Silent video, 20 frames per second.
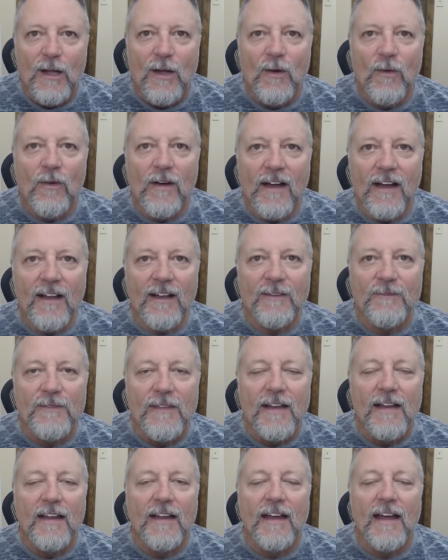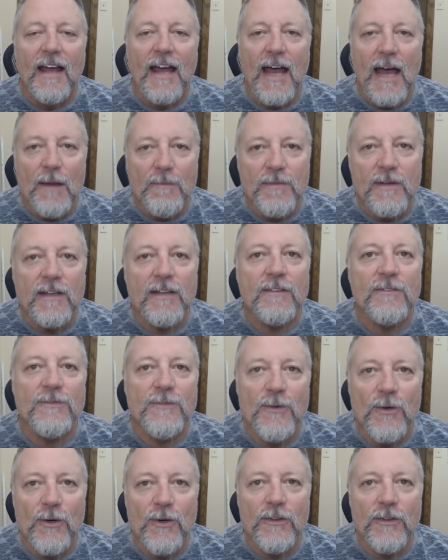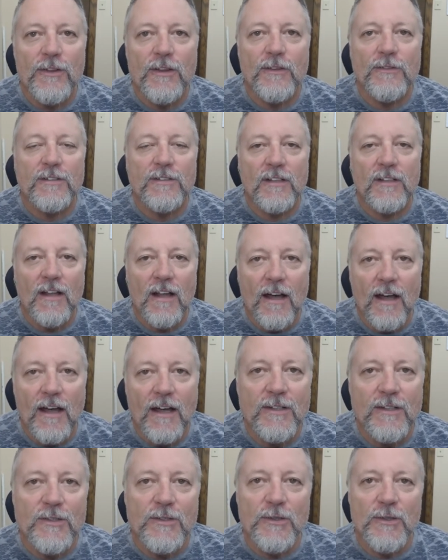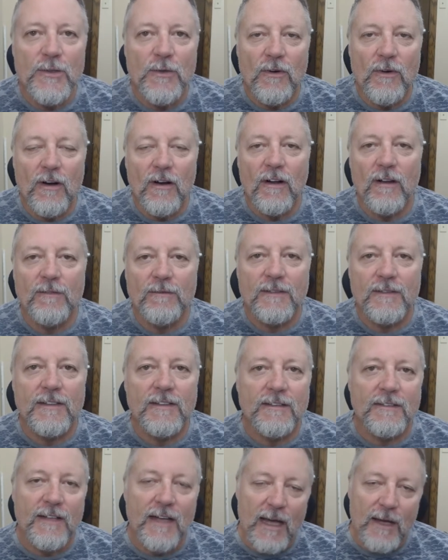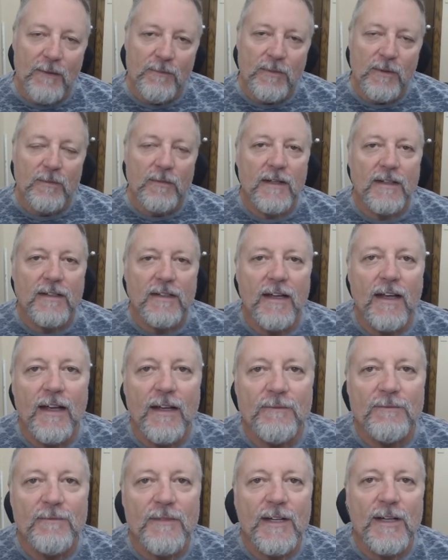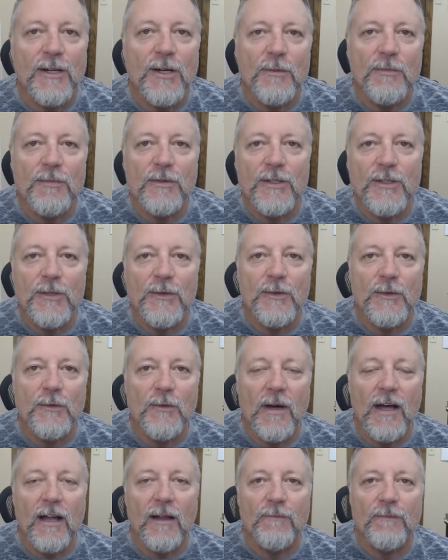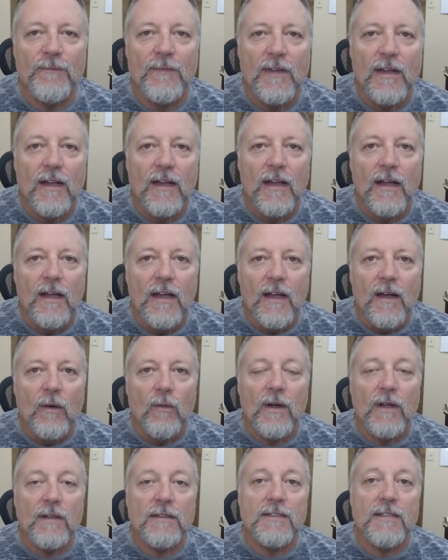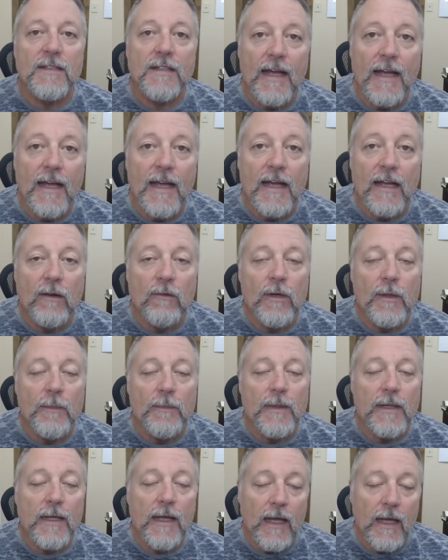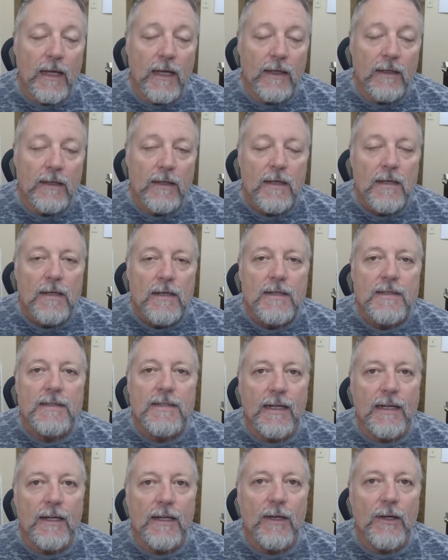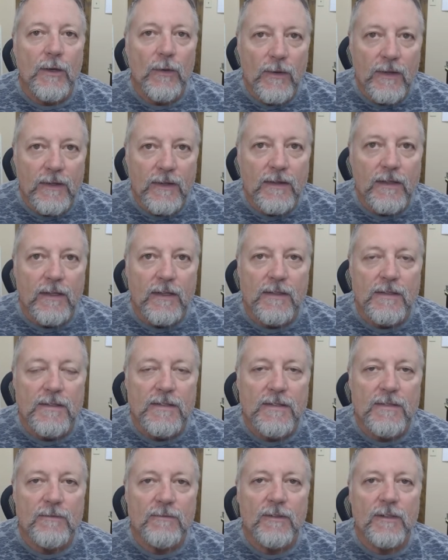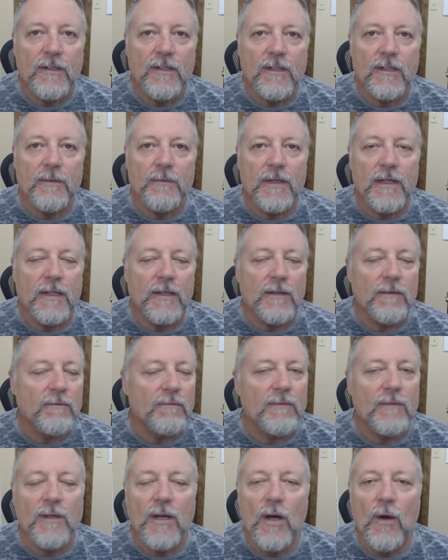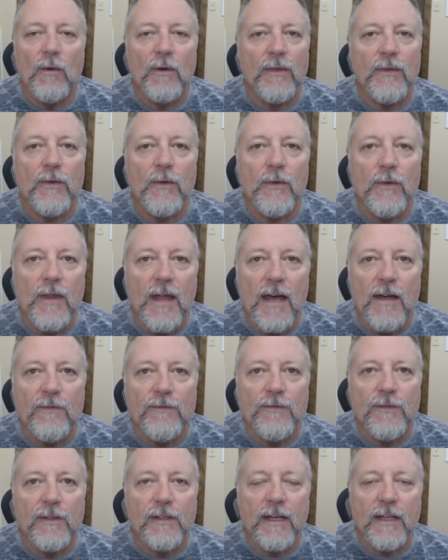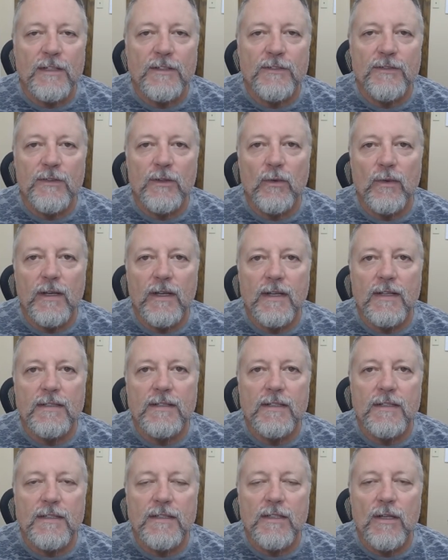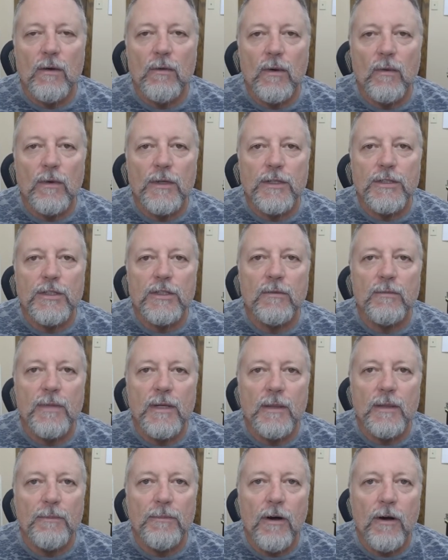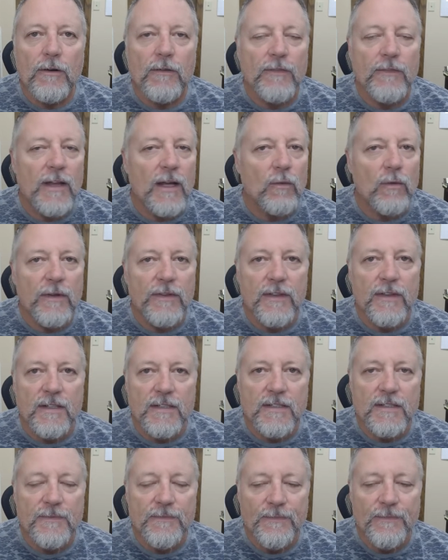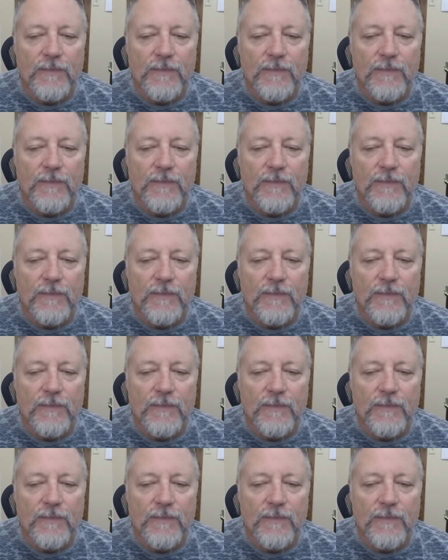Well, happy 4th of July to you all, and happy Monday. I hope you're doing well. Well, today we begin 2 Corinthians. We're going to be going through that for the next few weeks, and so we want you to be a part of that with us.